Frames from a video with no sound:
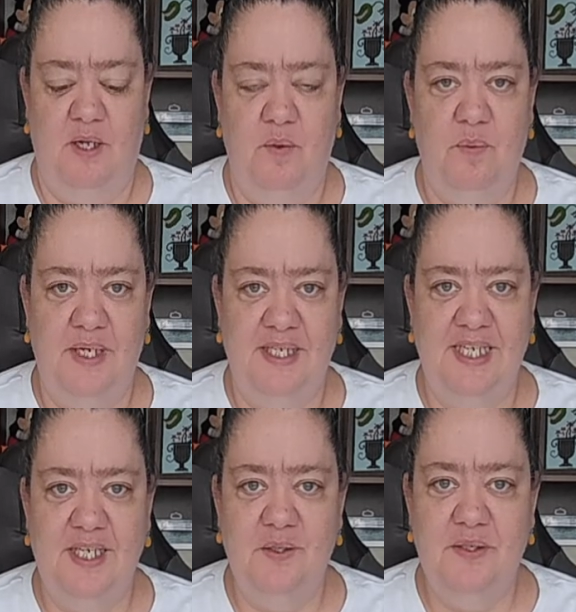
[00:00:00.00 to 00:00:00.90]
When
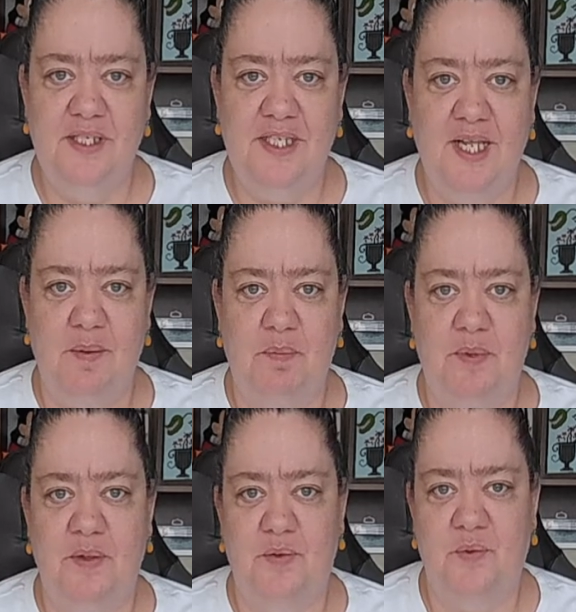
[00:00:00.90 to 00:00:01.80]
needles slip
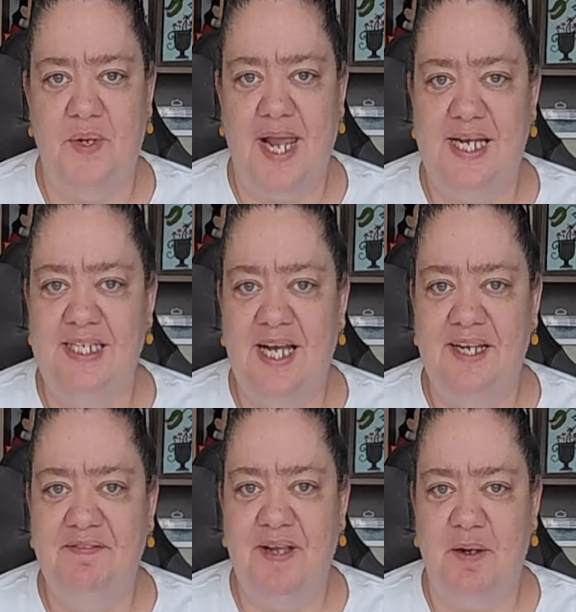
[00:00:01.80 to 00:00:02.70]
through
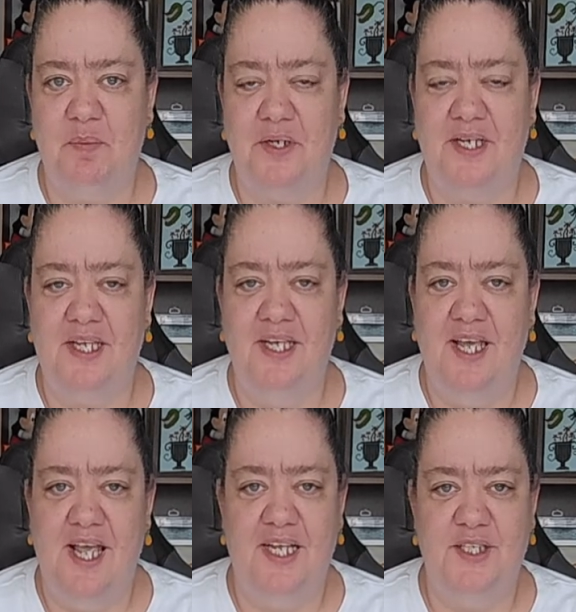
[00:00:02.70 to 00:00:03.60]
hand-dyed fabric
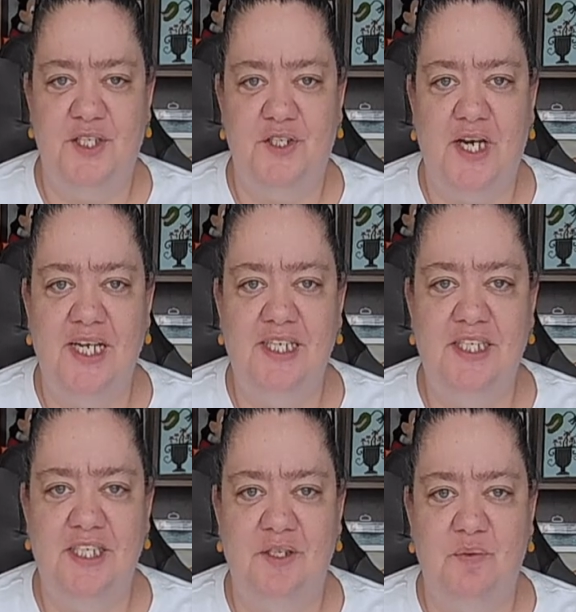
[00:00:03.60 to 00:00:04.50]
and
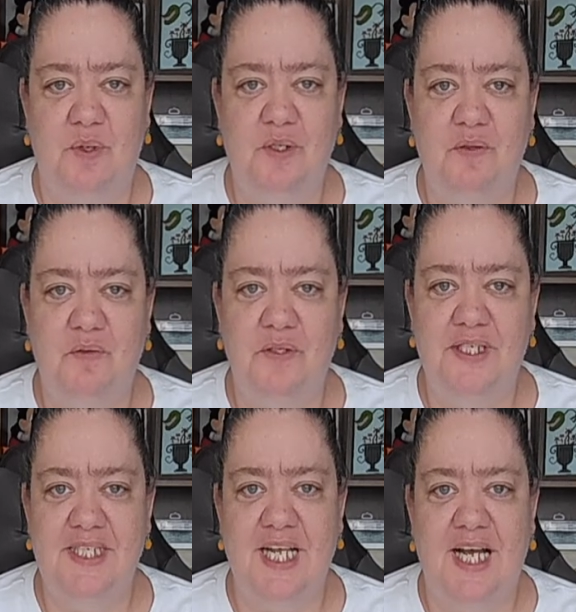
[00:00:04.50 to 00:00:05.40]
strange and wonderful
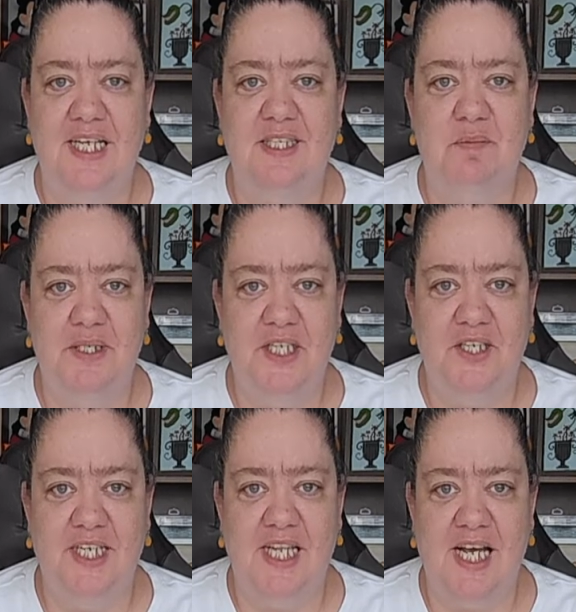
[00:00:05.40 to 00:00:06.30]
designs
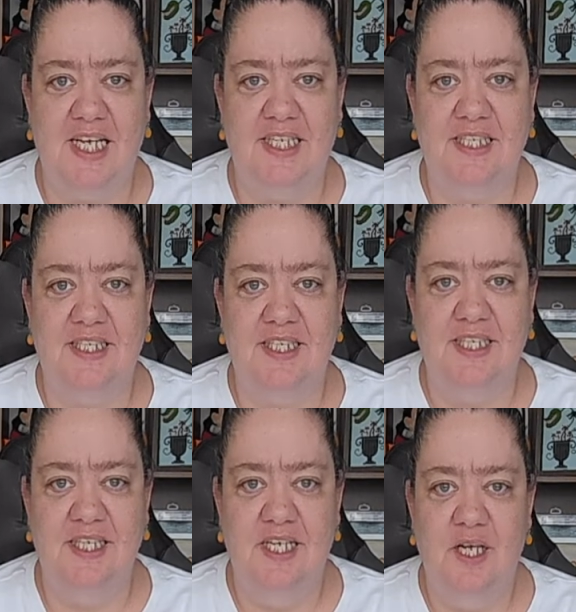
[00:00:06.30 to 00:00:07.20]
materialize,
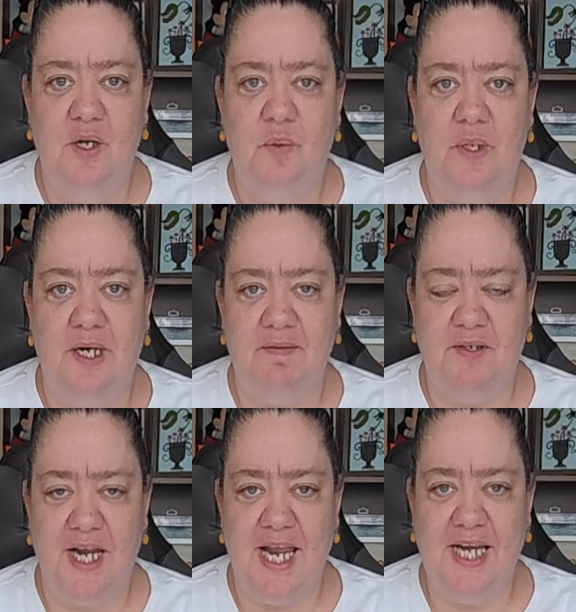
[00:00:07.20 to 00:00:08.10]

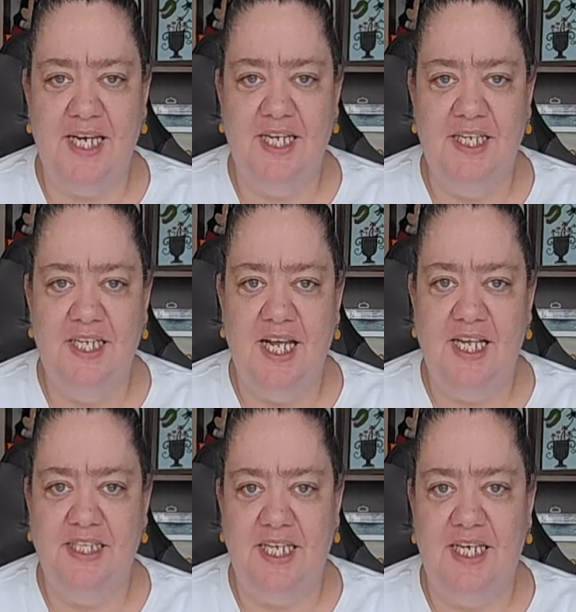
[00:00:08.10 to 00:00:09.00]
wherever Ada
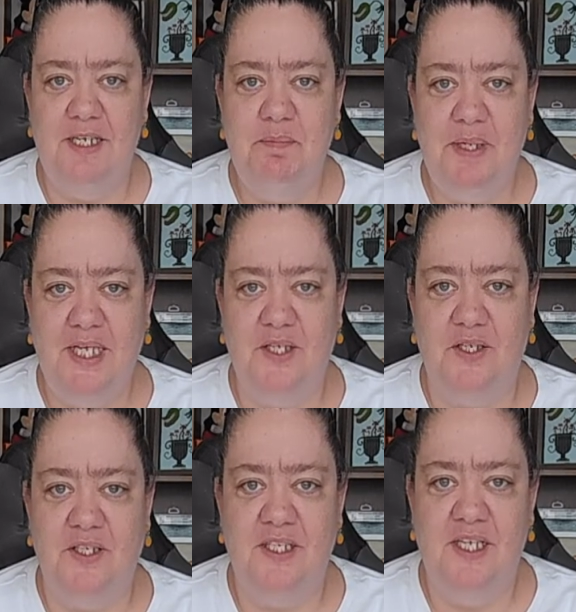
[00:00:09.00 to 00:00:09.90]
and linen
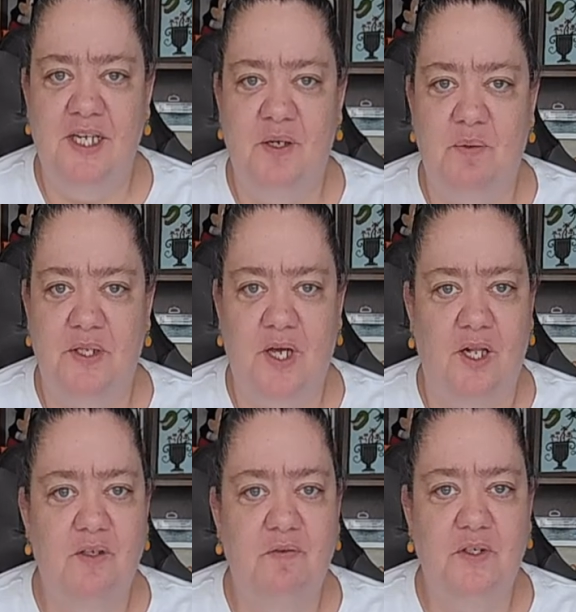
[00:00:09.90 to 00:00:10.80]
mingle with
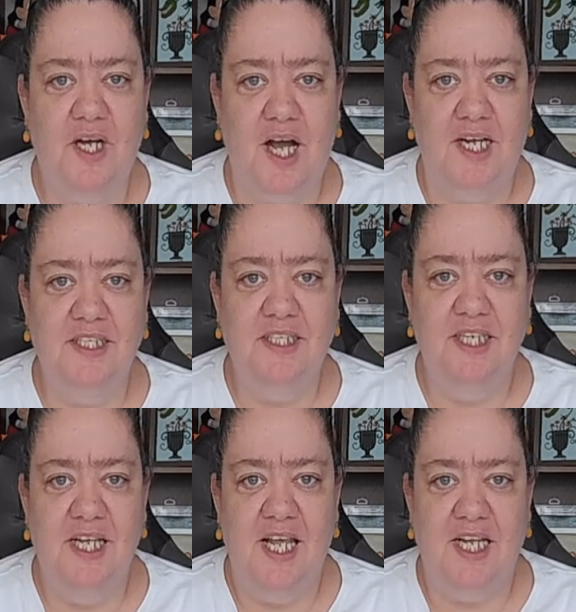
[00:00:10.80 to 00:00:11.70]
colorful cotton
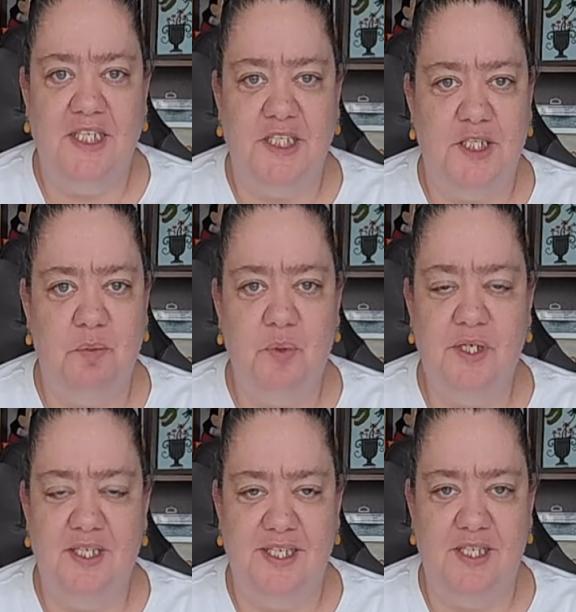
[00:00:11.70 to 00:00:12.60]
and
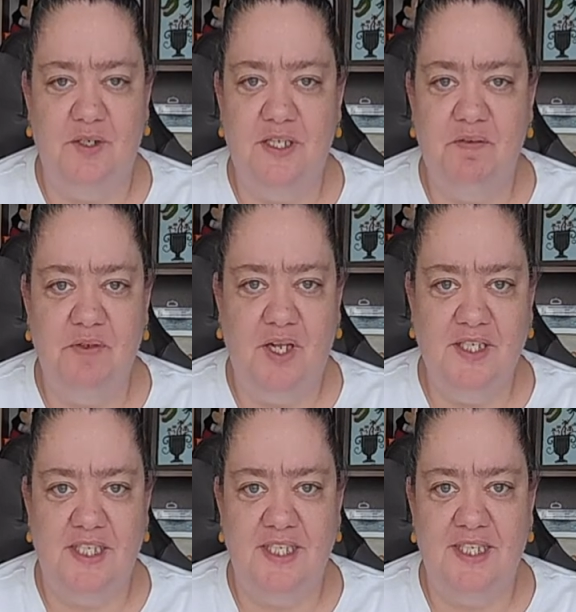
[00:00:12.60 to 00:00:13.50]
shimmering silky
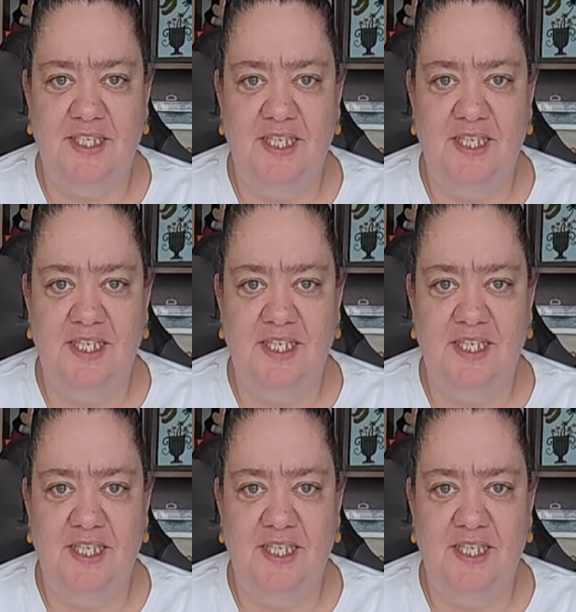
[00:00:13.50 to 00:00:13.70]
flosses,